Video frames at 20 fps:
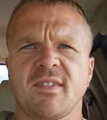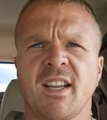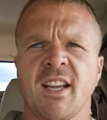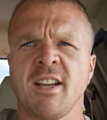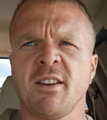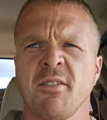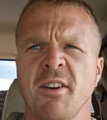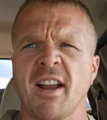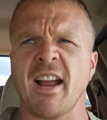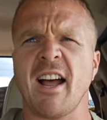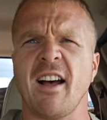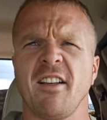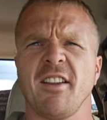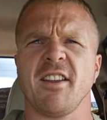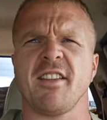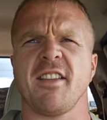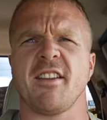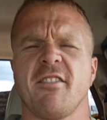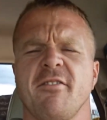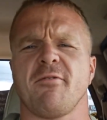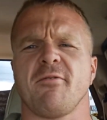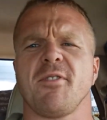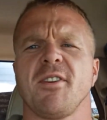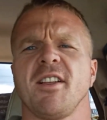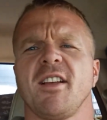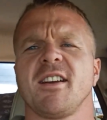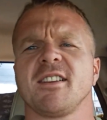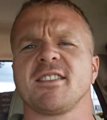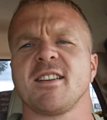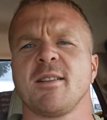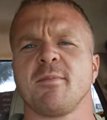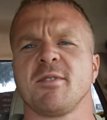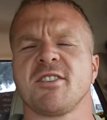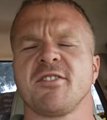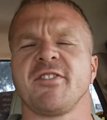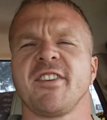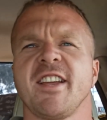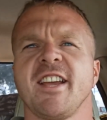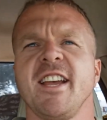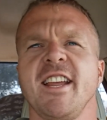in reality, they don't realize how much
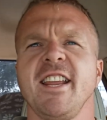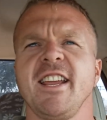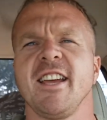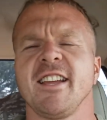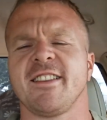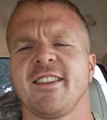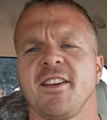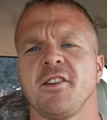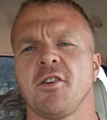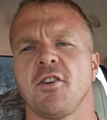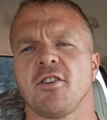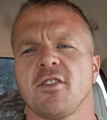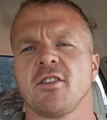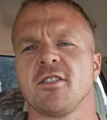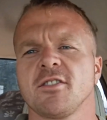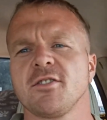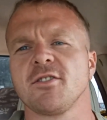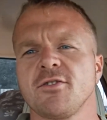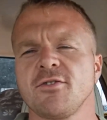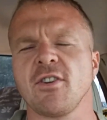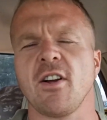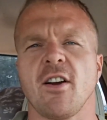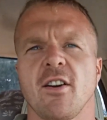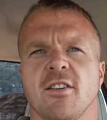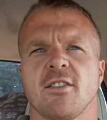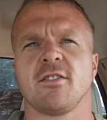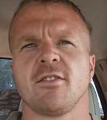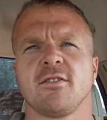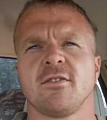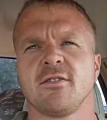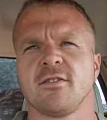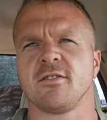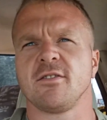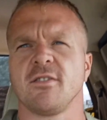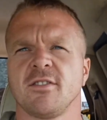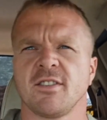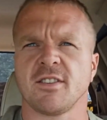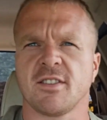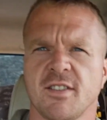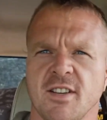of an idiot they are because they're drunk.
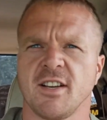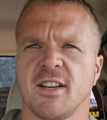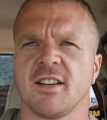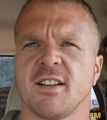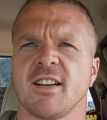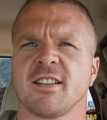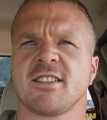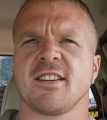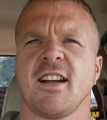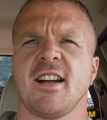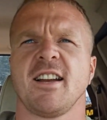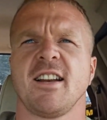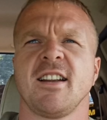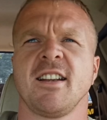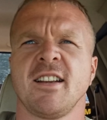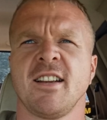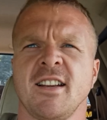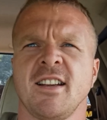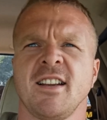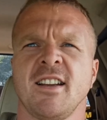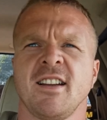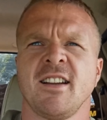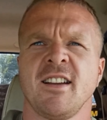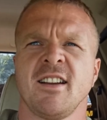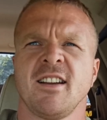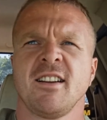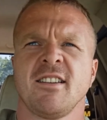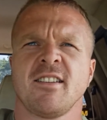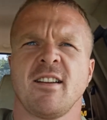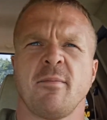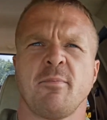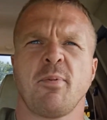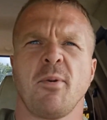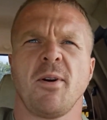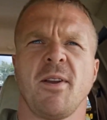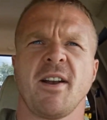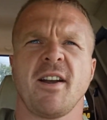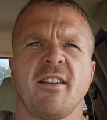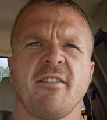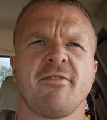And it's like, that's not
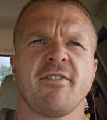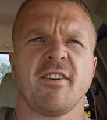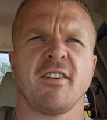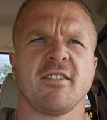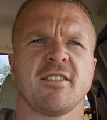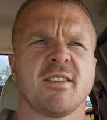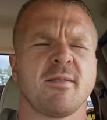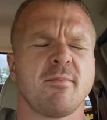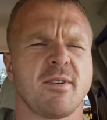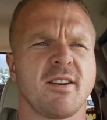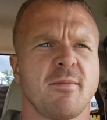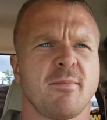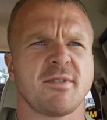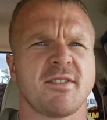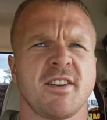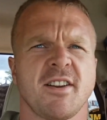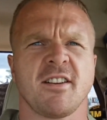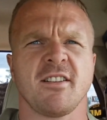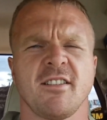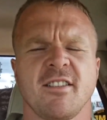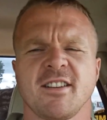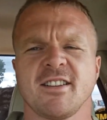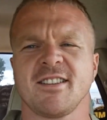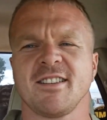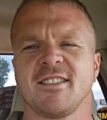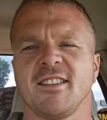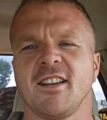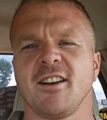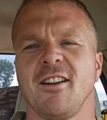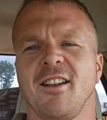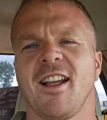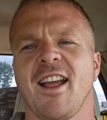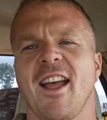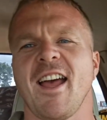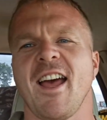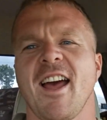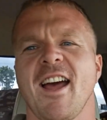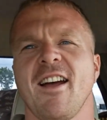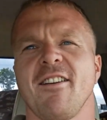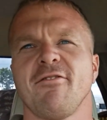pointing any fingers at anybody in particular. This is literally
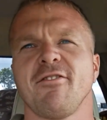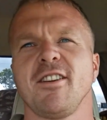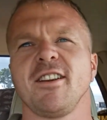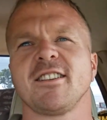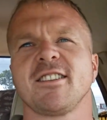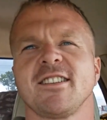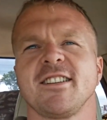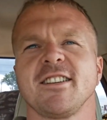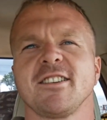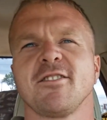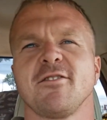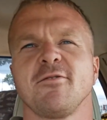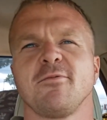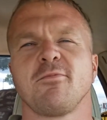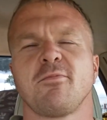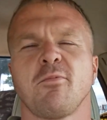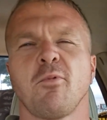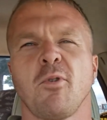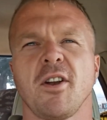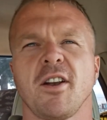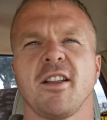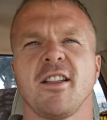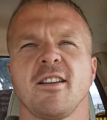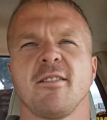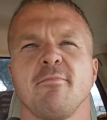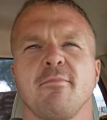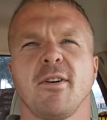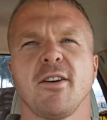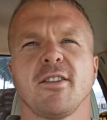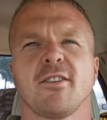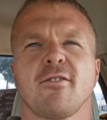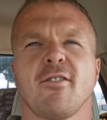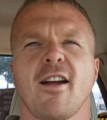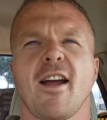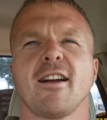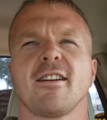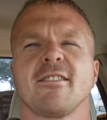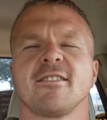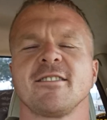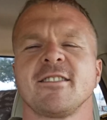every single one of them mother
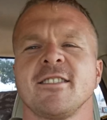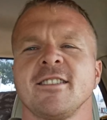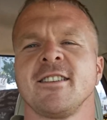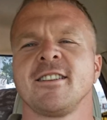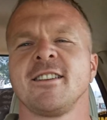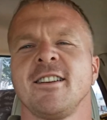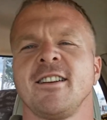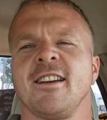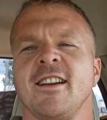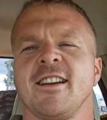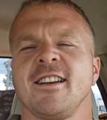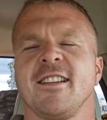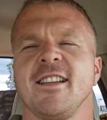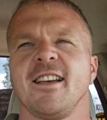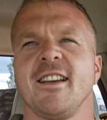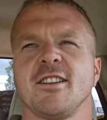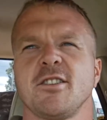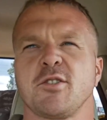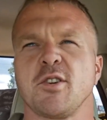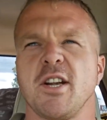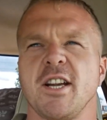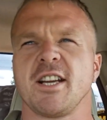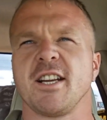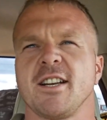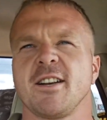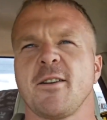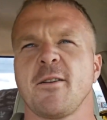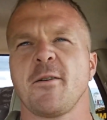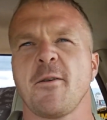crackers that is drinking.